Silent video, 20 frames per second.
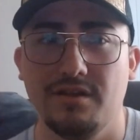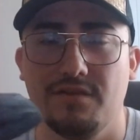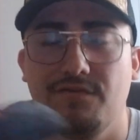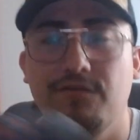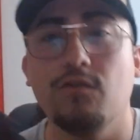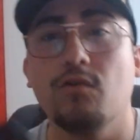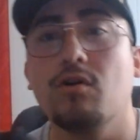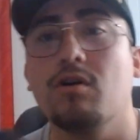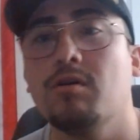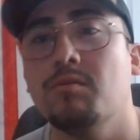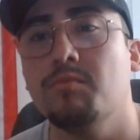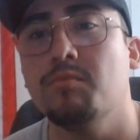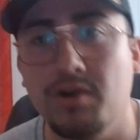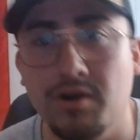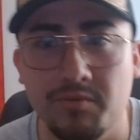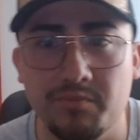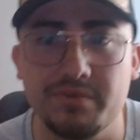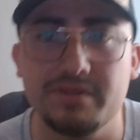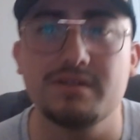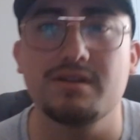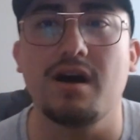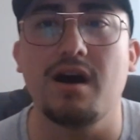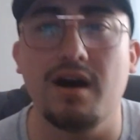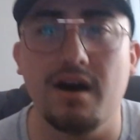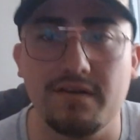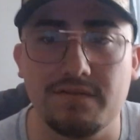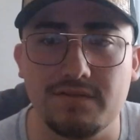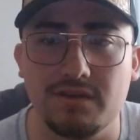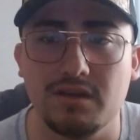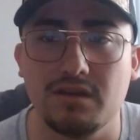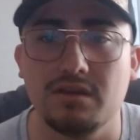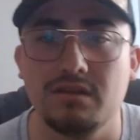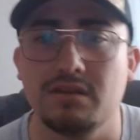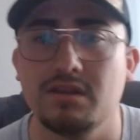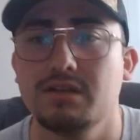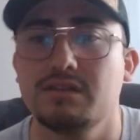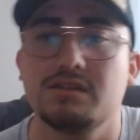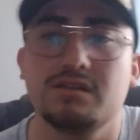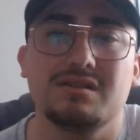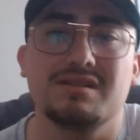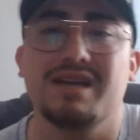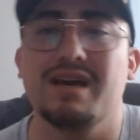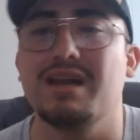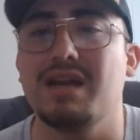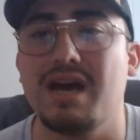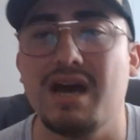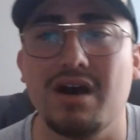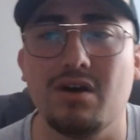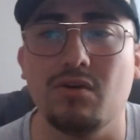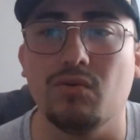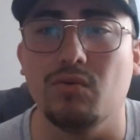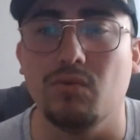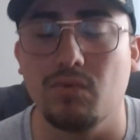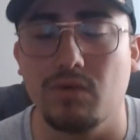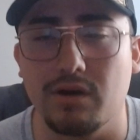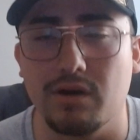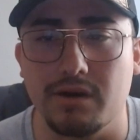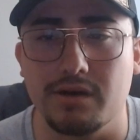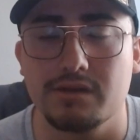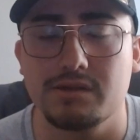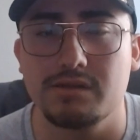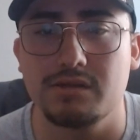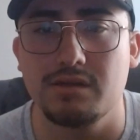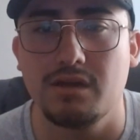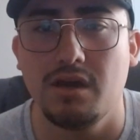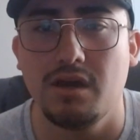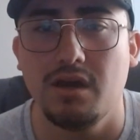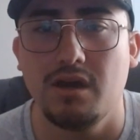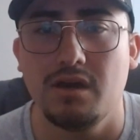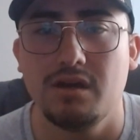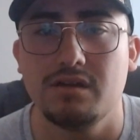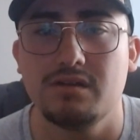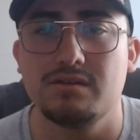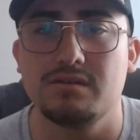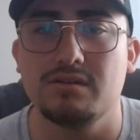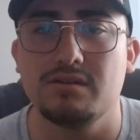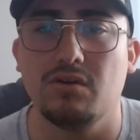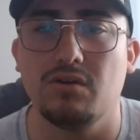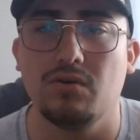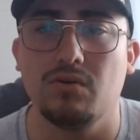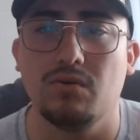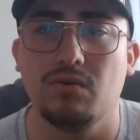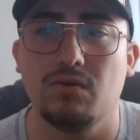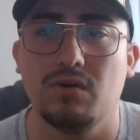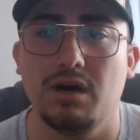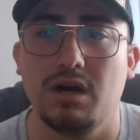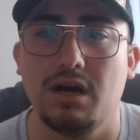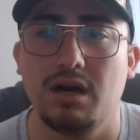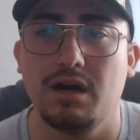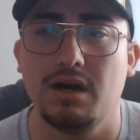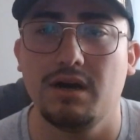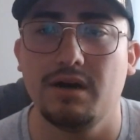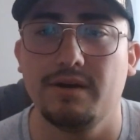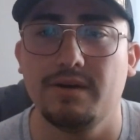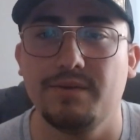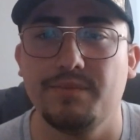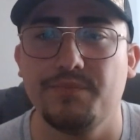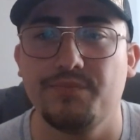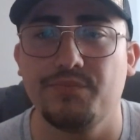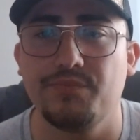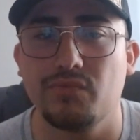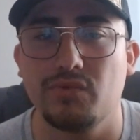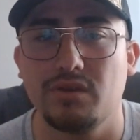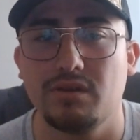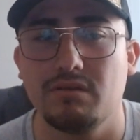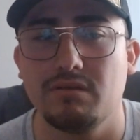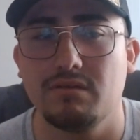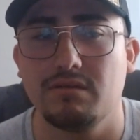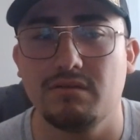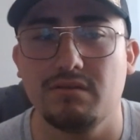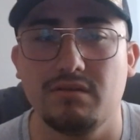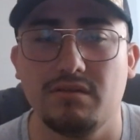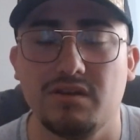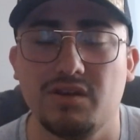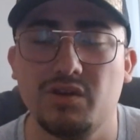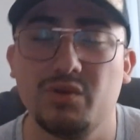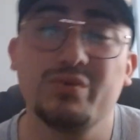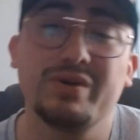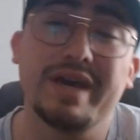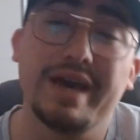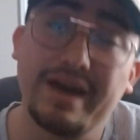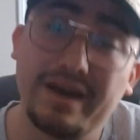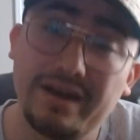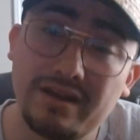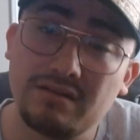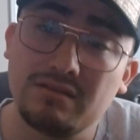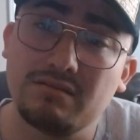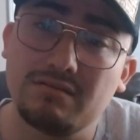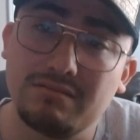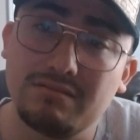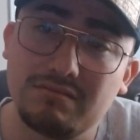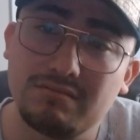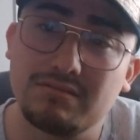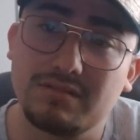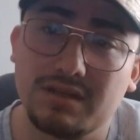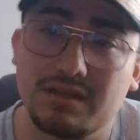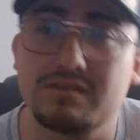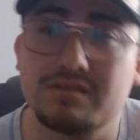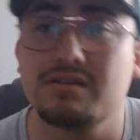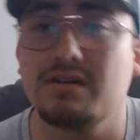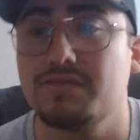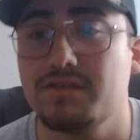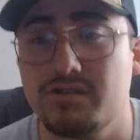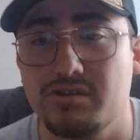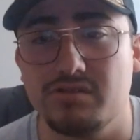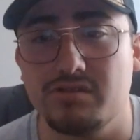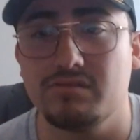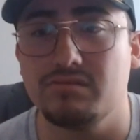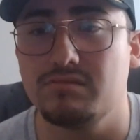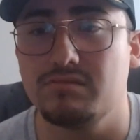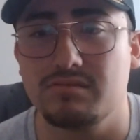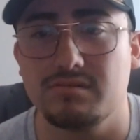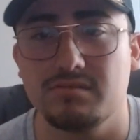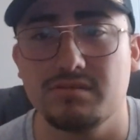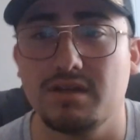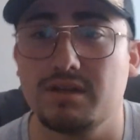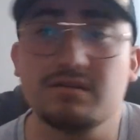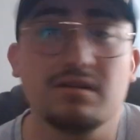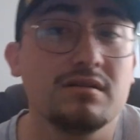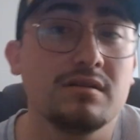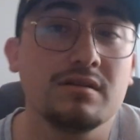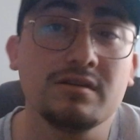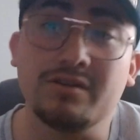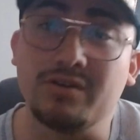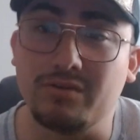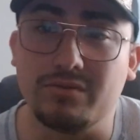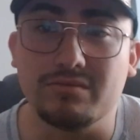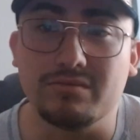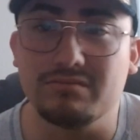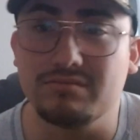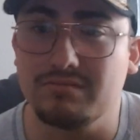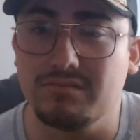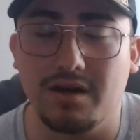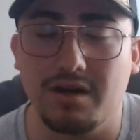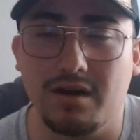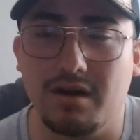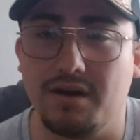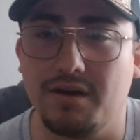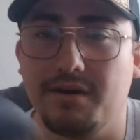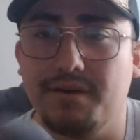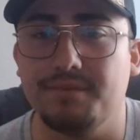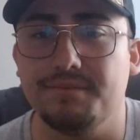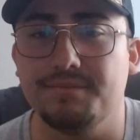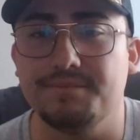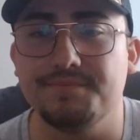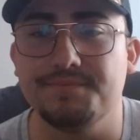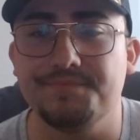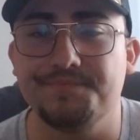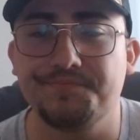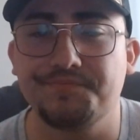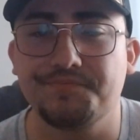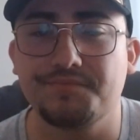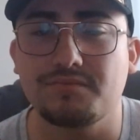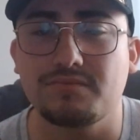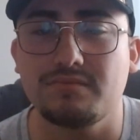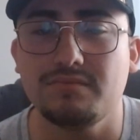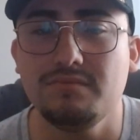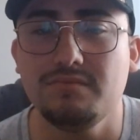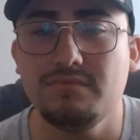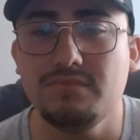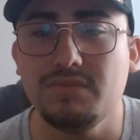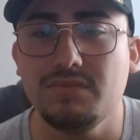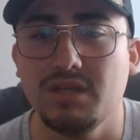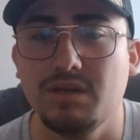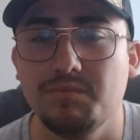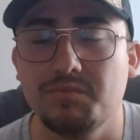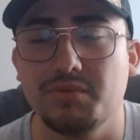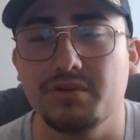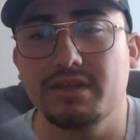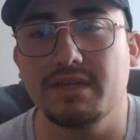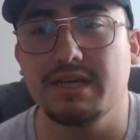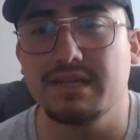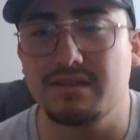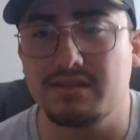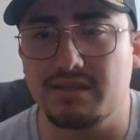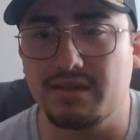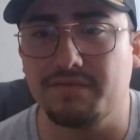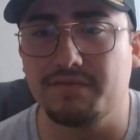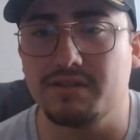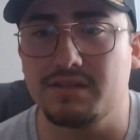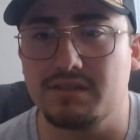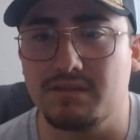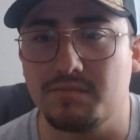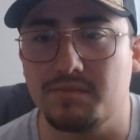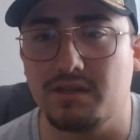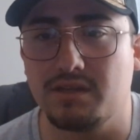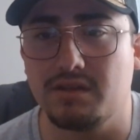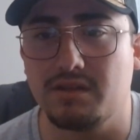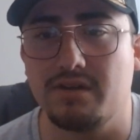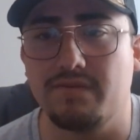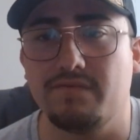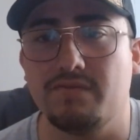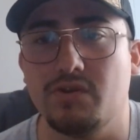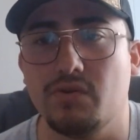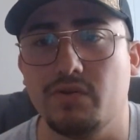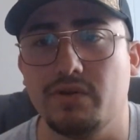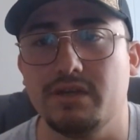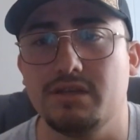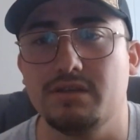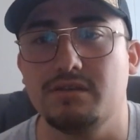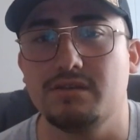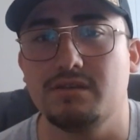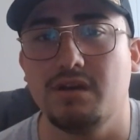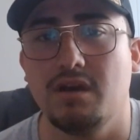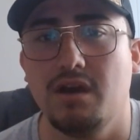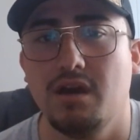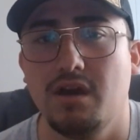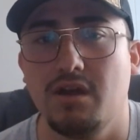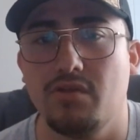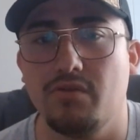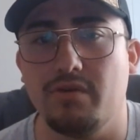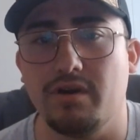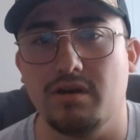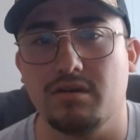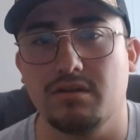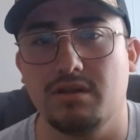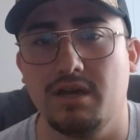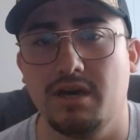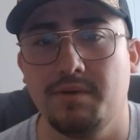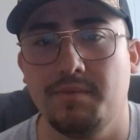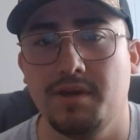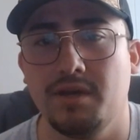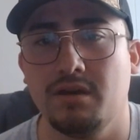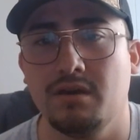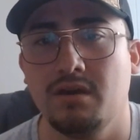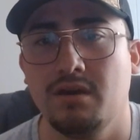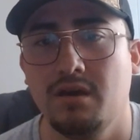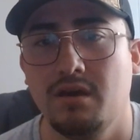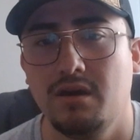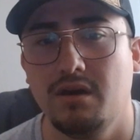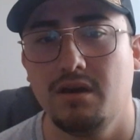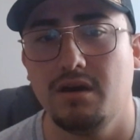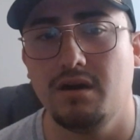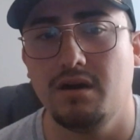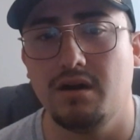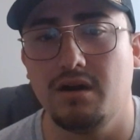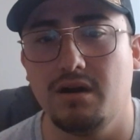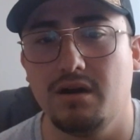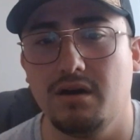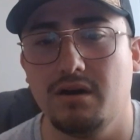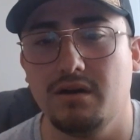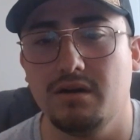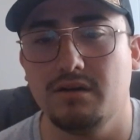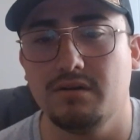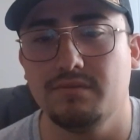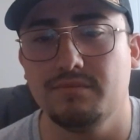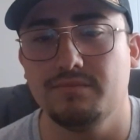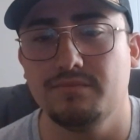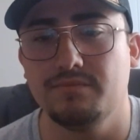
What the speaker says: forearm pump as often. That's just kind of how it works. So you can get softer shoes. That's all on you. Um, but that's definitely something that I've noticed throughout climbing. Um,